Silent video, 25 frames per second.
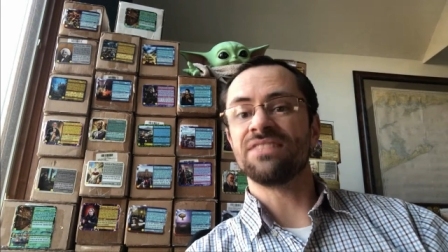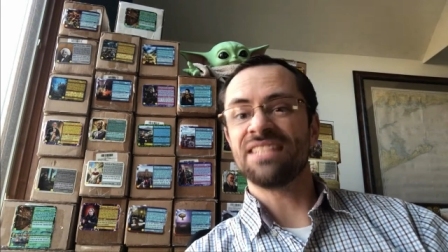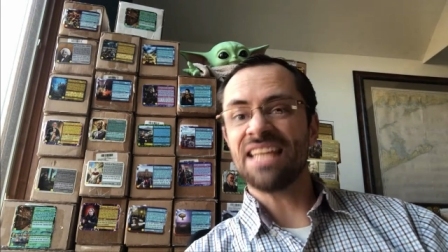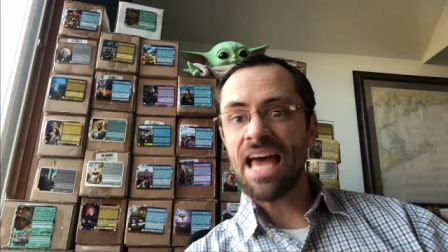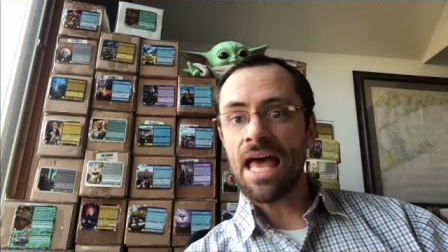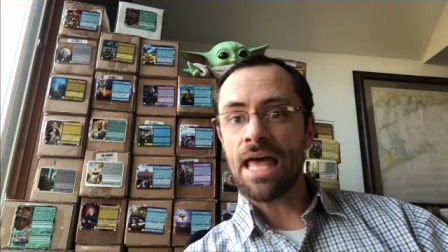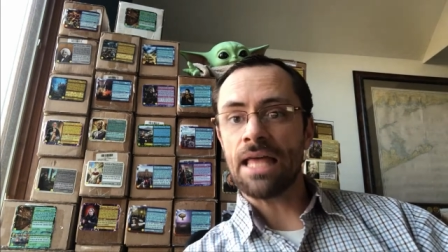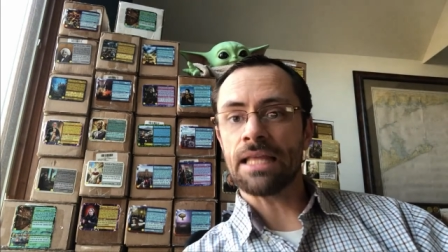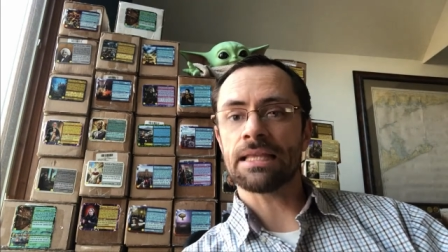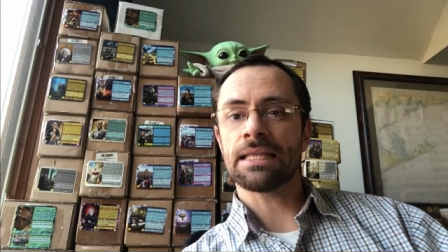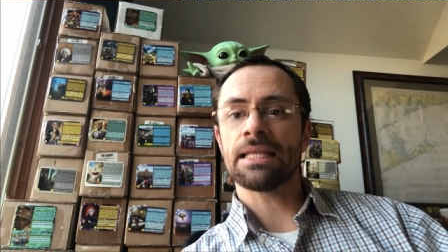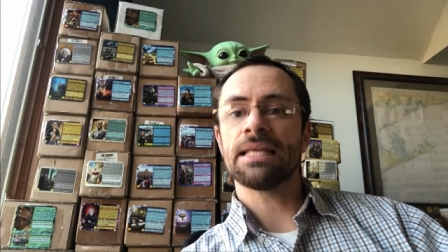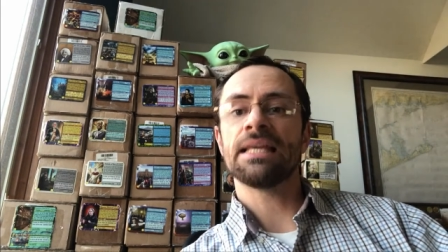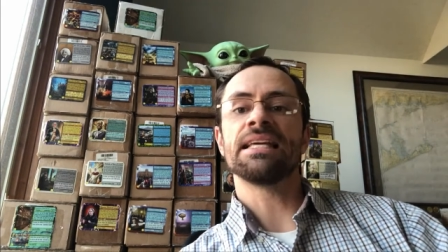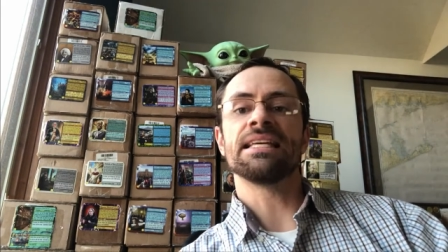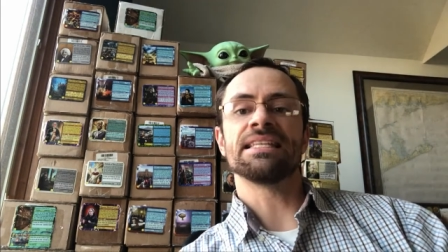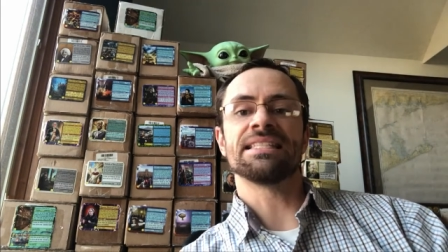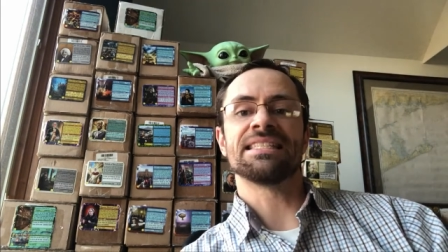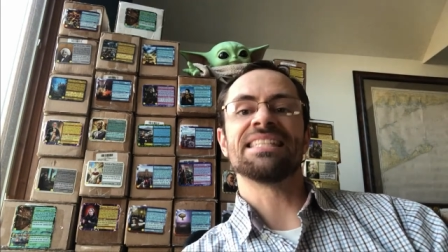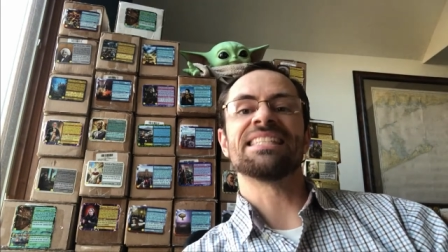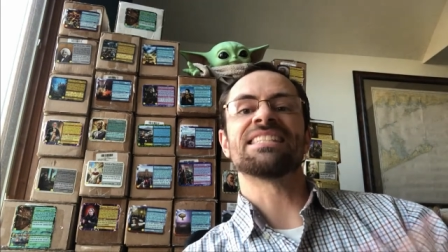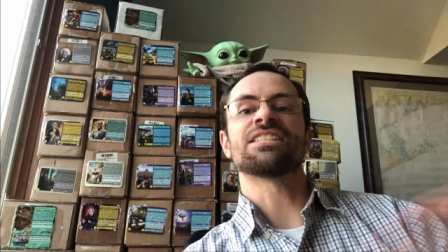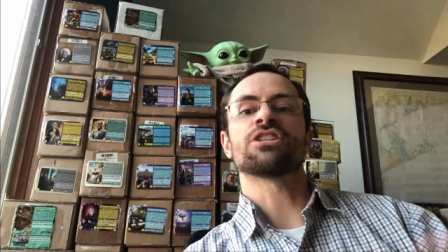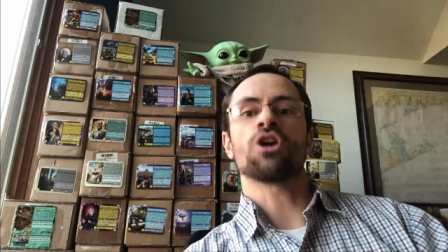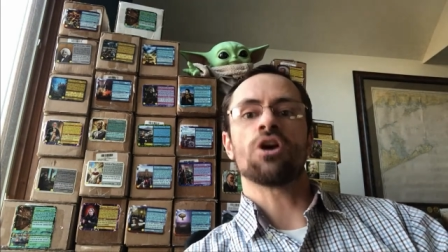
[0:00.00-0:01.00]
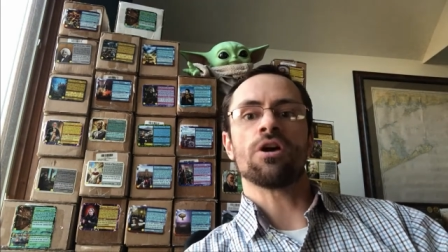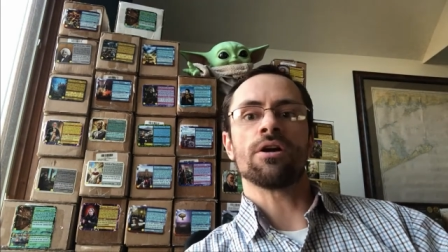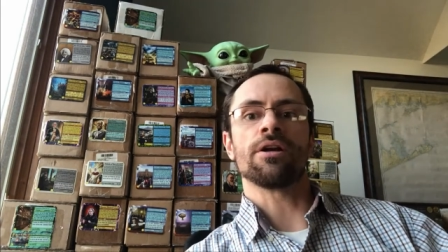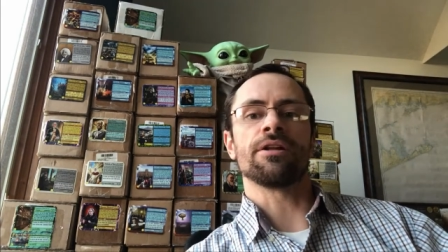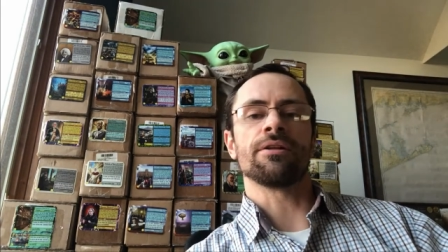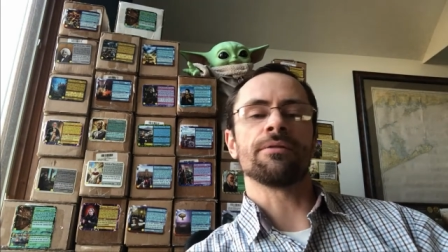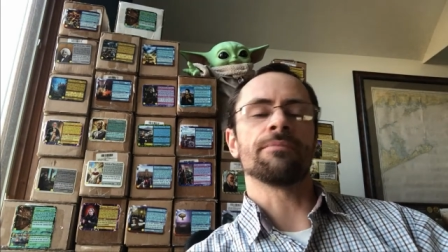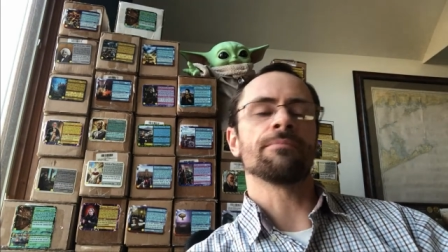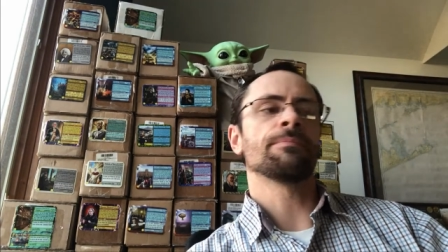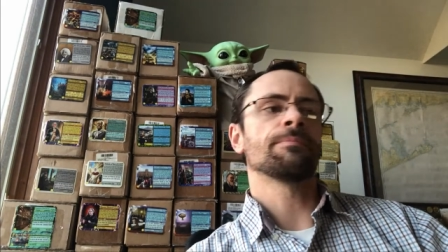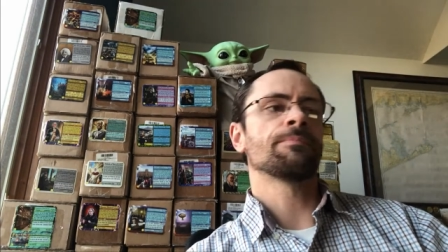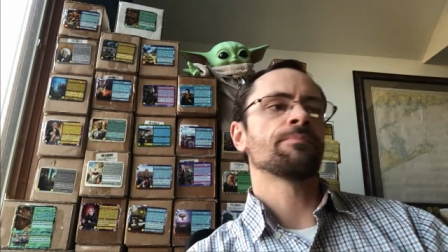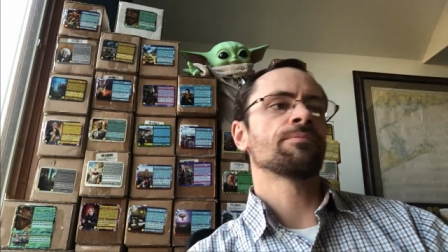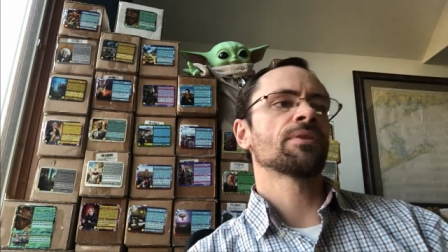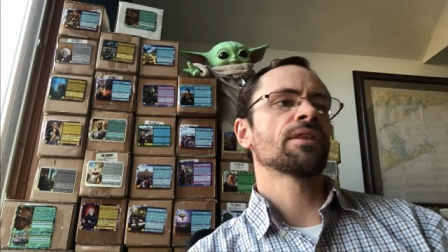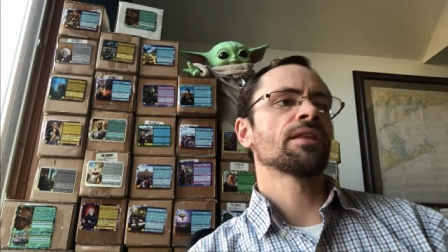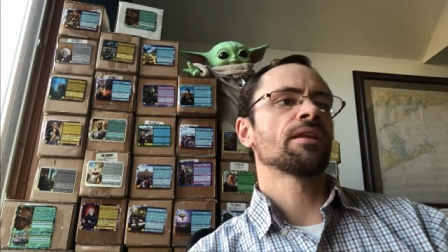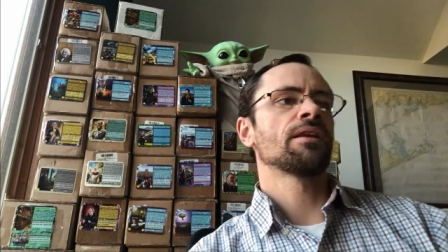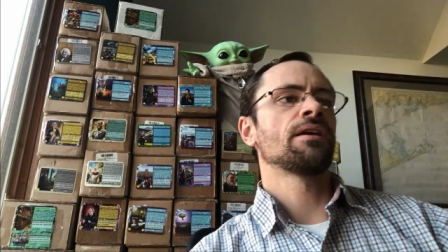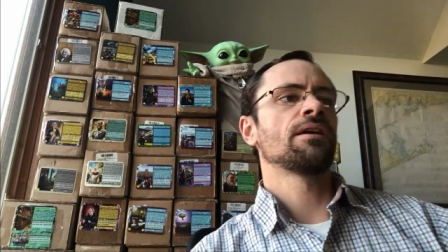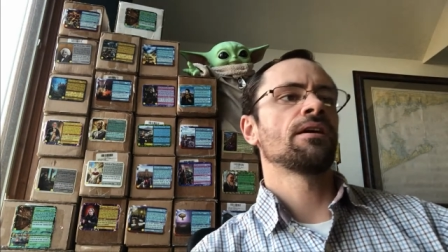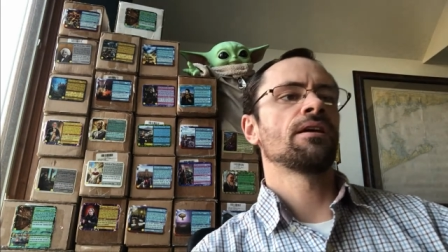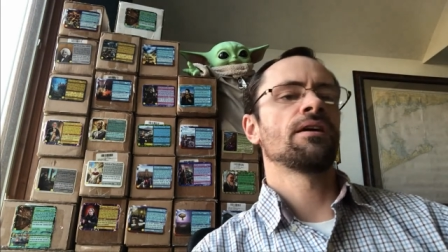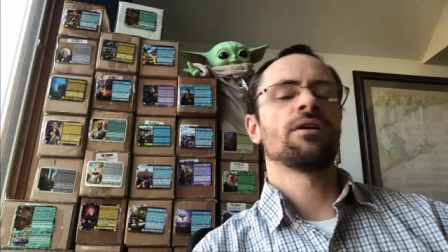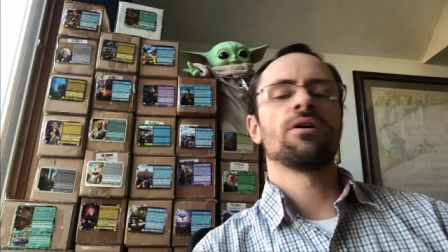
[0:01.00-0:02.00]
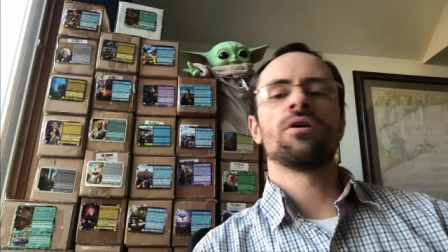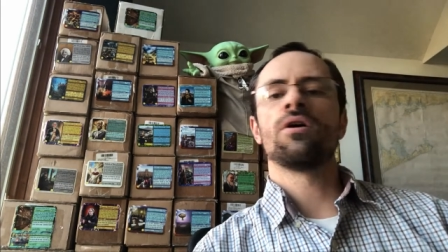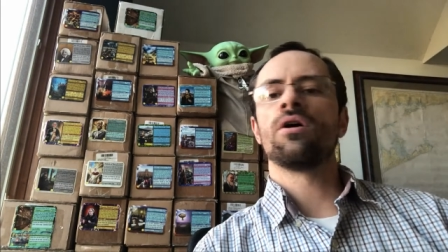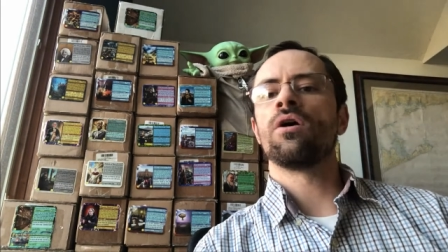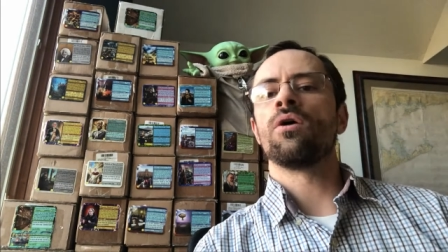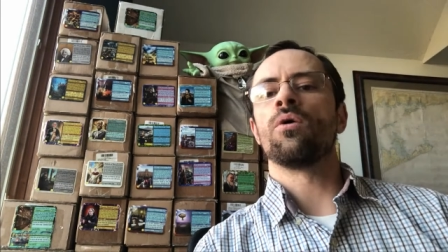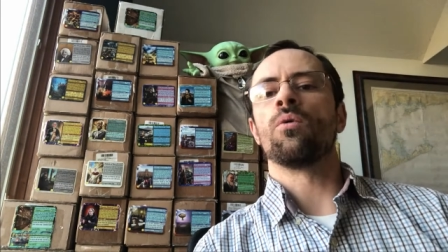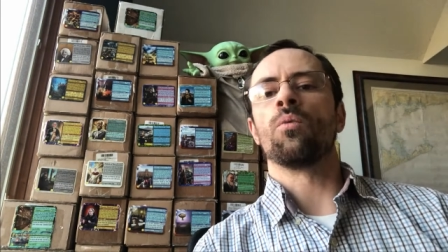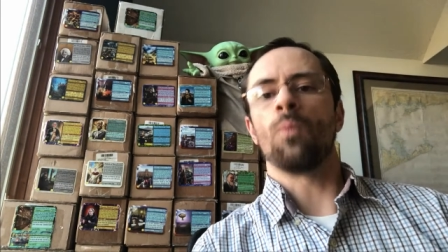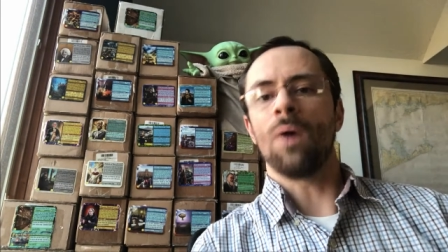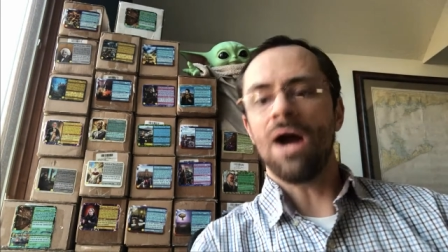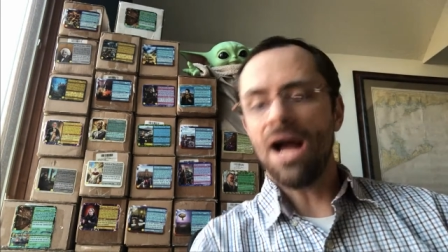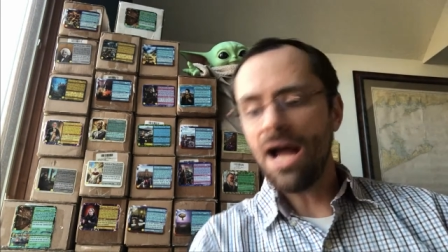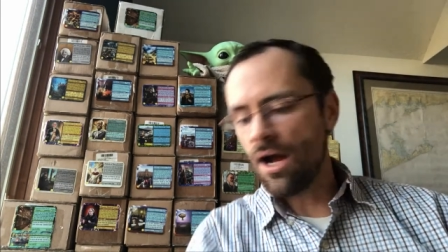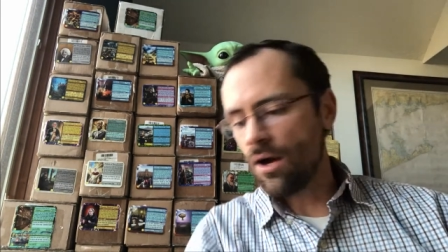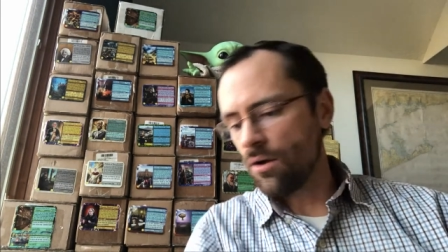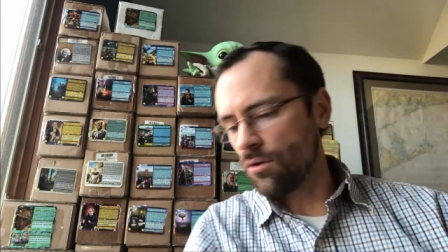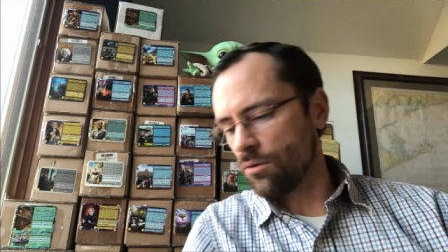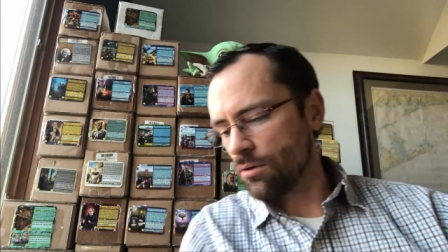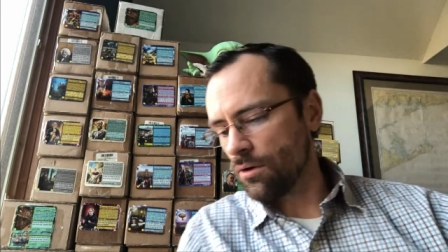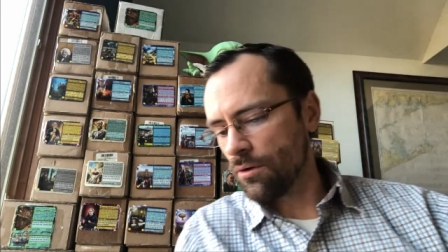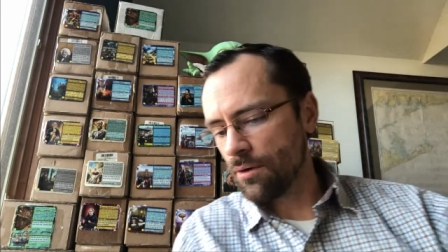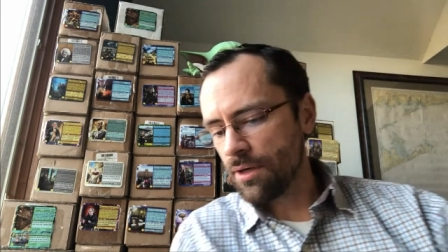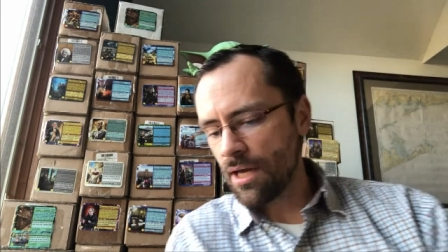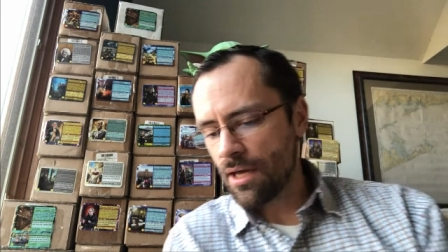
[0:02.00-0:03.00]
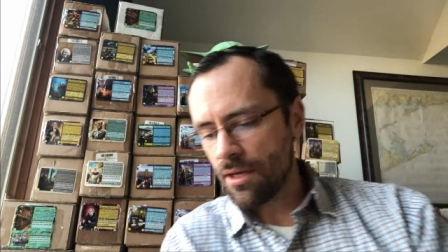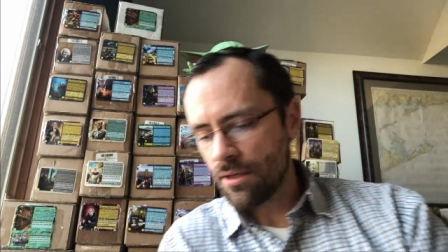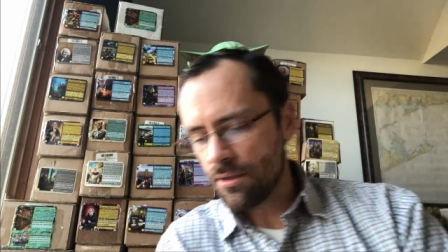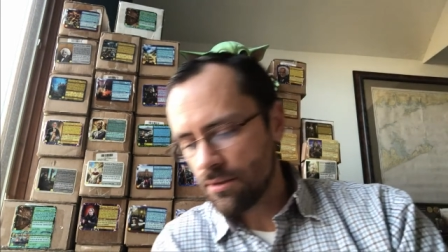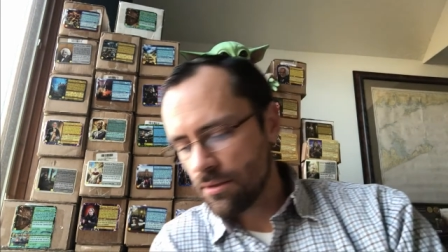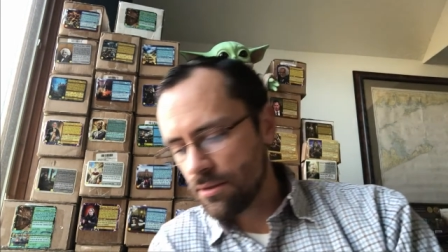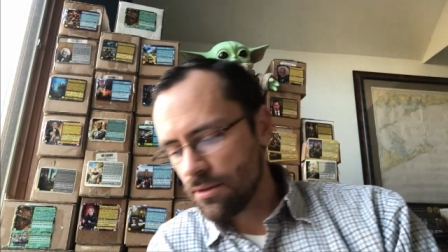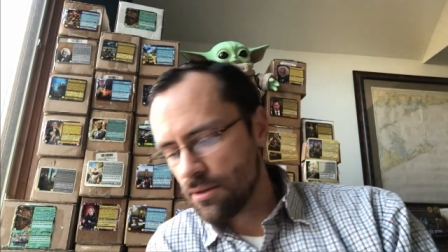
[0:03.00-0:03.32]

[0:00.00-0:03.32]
Death is discarded. Wow, okay.